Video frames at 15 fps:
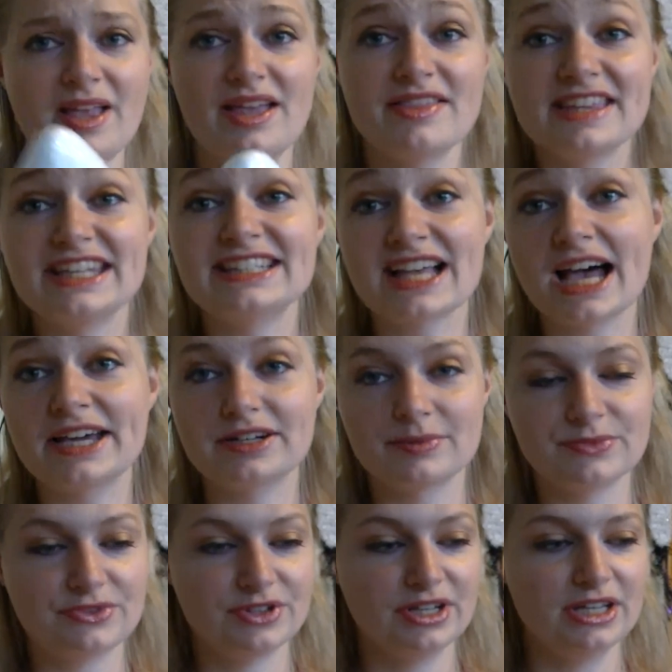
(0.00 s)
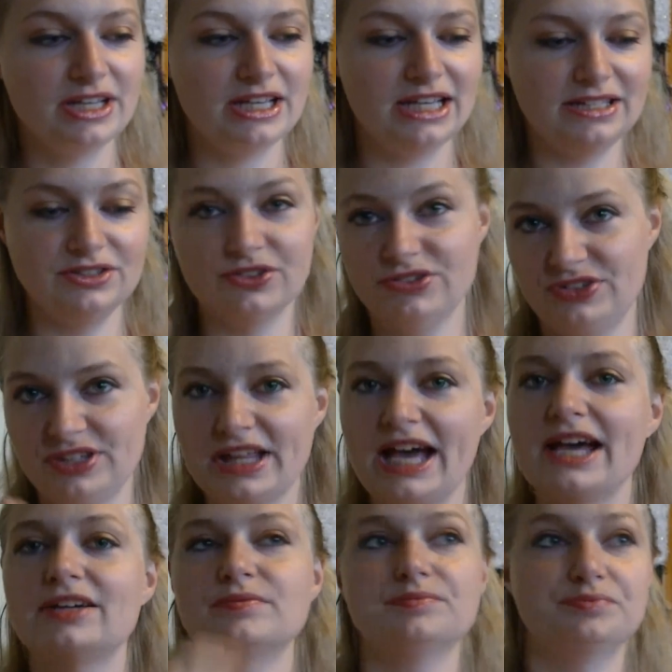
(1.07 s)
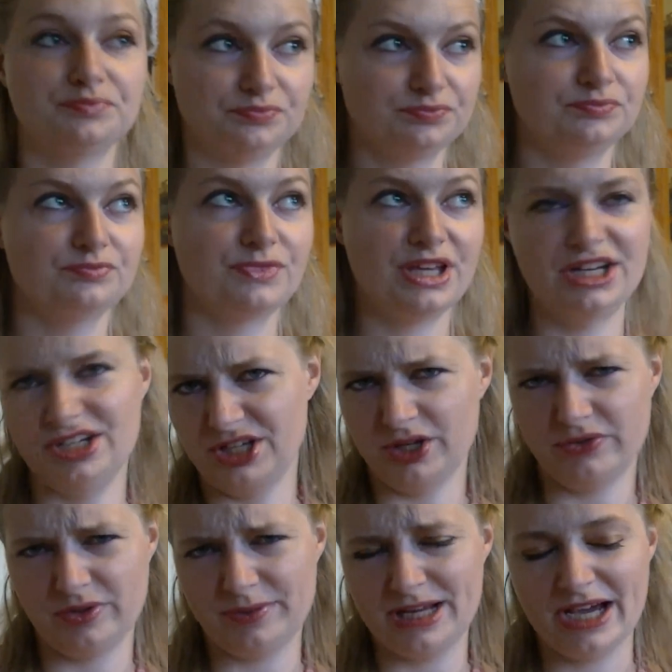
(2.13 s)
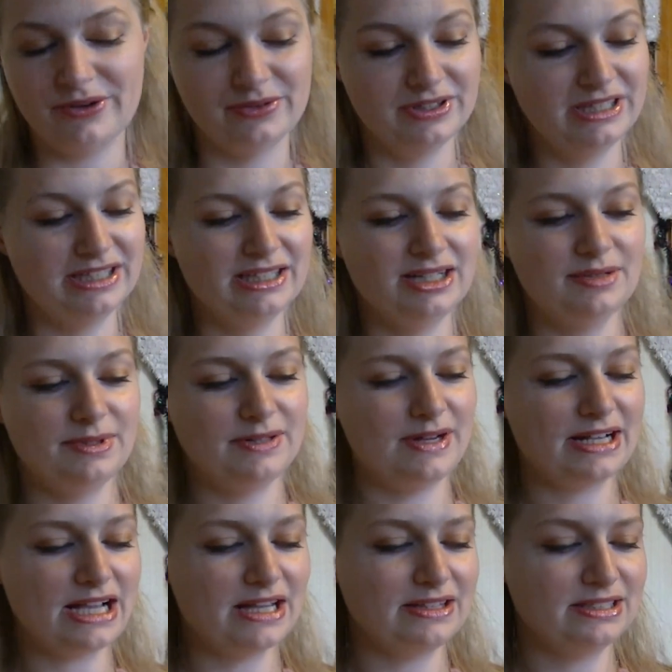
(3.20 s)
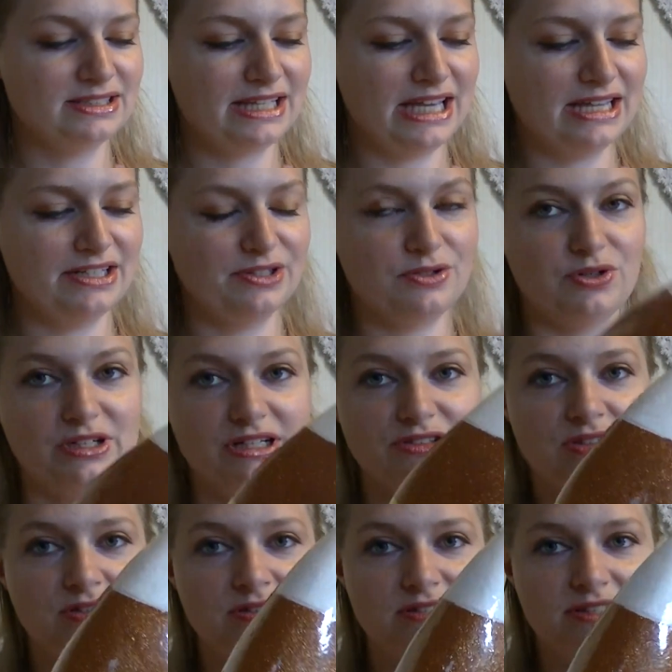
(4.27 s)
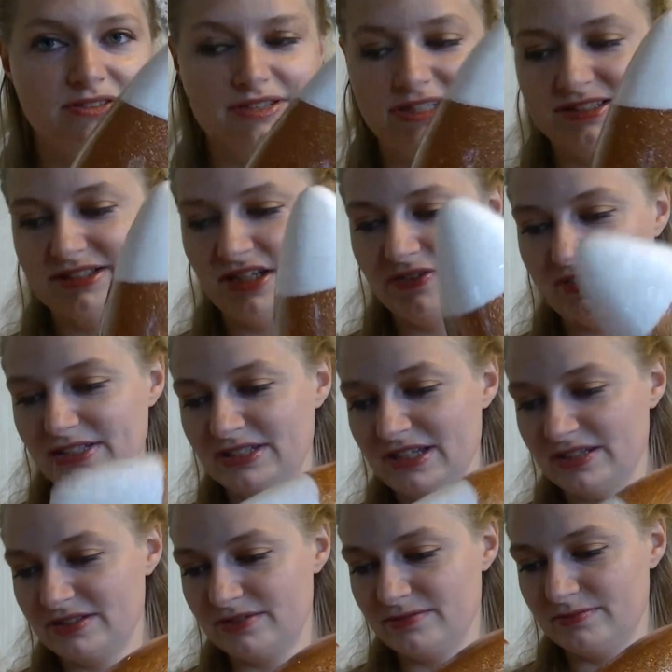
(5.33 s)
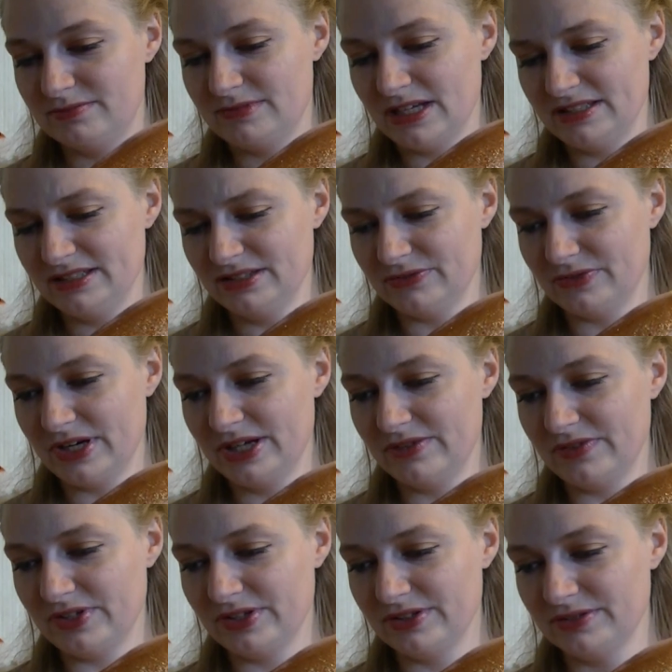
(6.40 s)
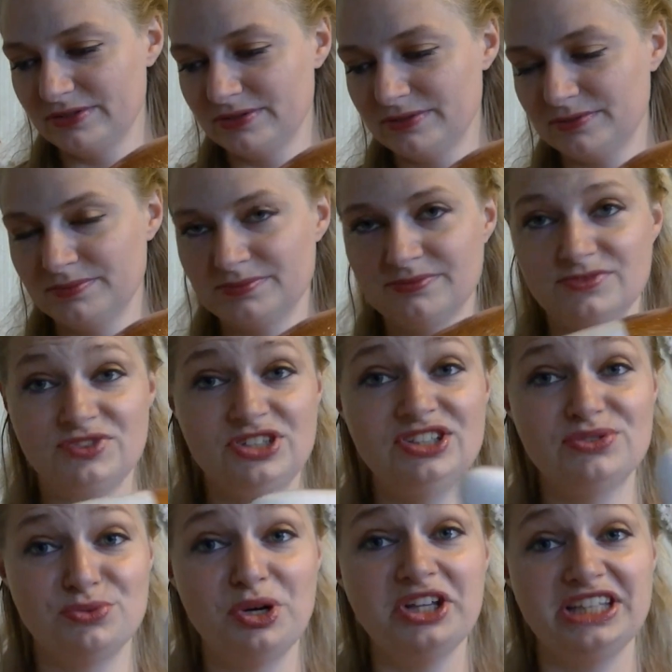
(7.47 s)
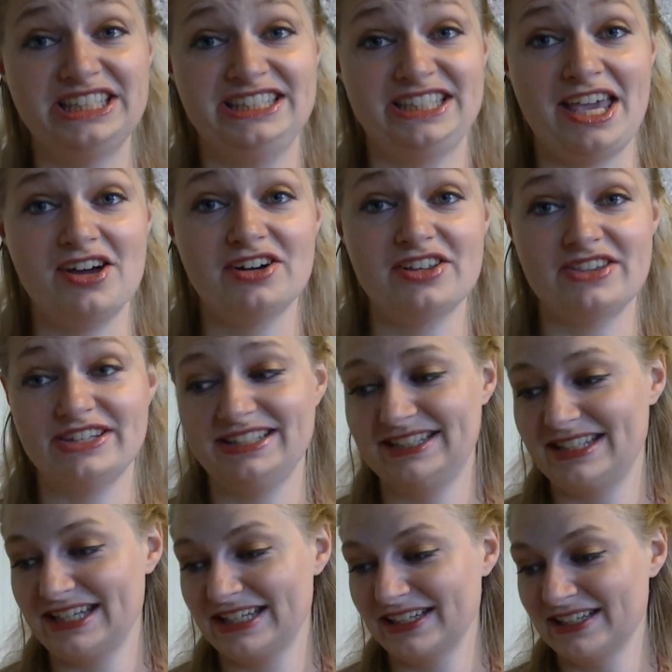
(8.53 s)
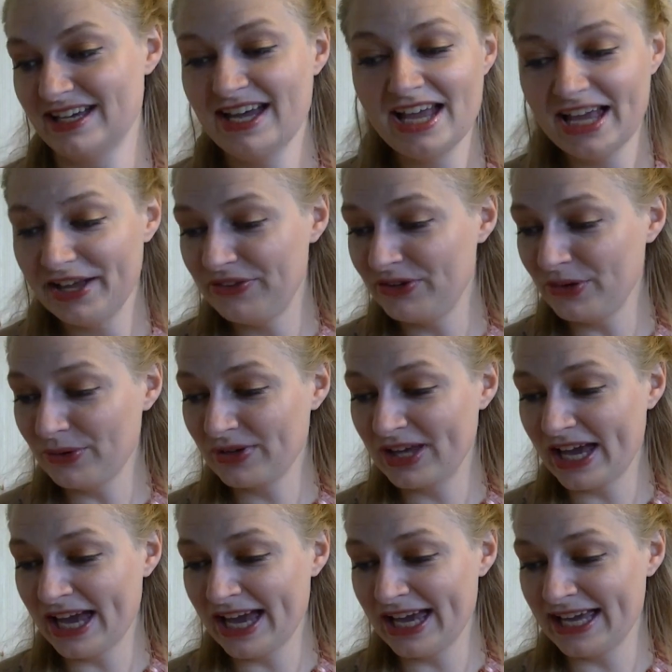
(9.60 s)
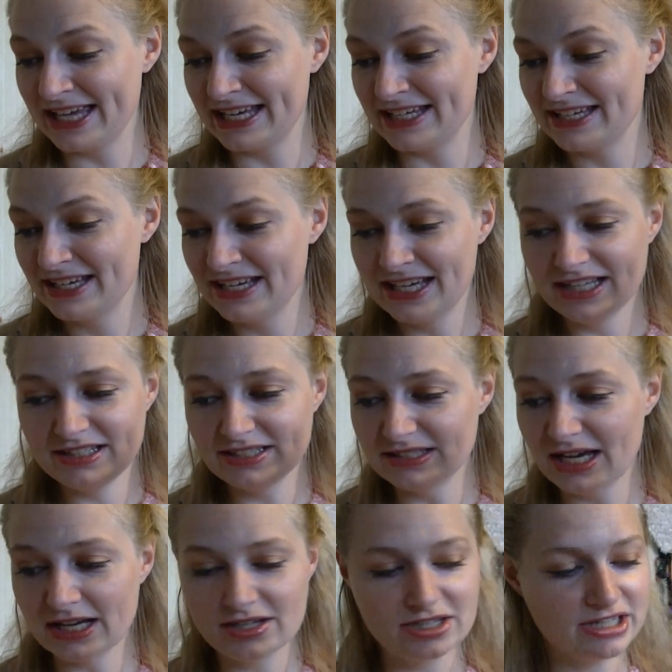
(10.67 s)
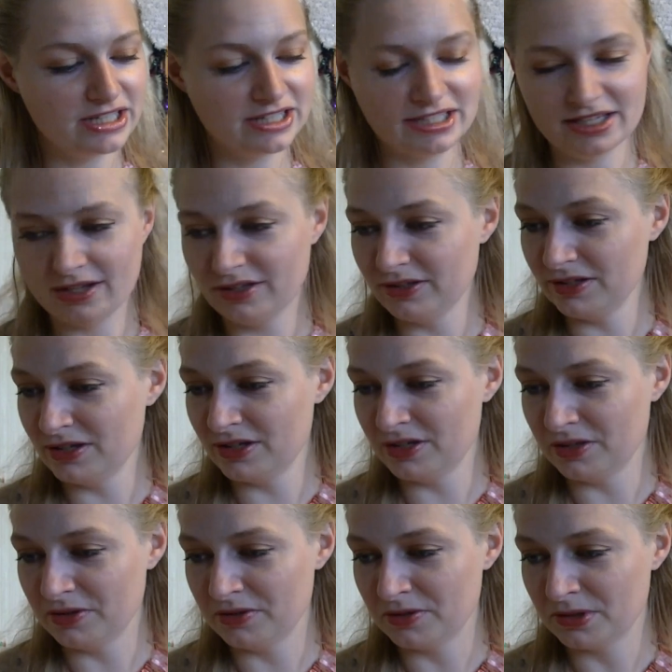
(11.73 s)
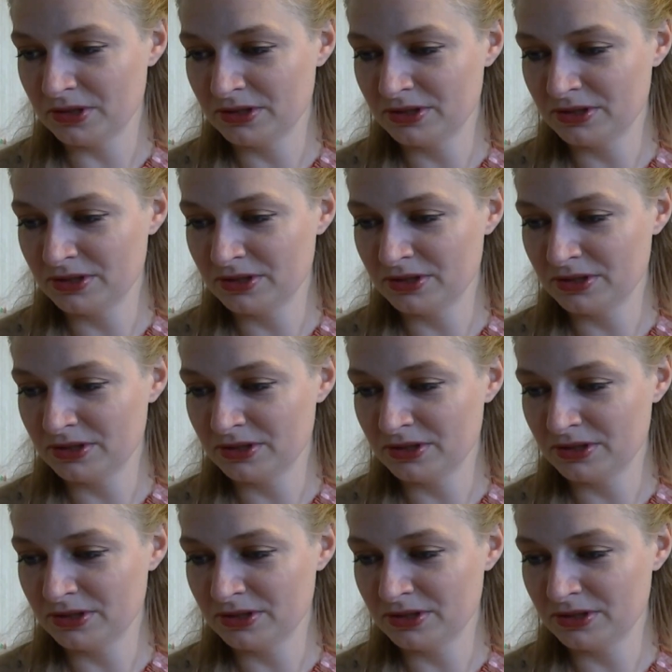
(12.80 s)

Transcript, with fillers: these items, and you'll see that in a year from now. But anyway, I got this candy corn that's all glittery and stuff, and Des Desi's afraid of it. She's really scared of this thing. It's okay. It's not gonna kill you.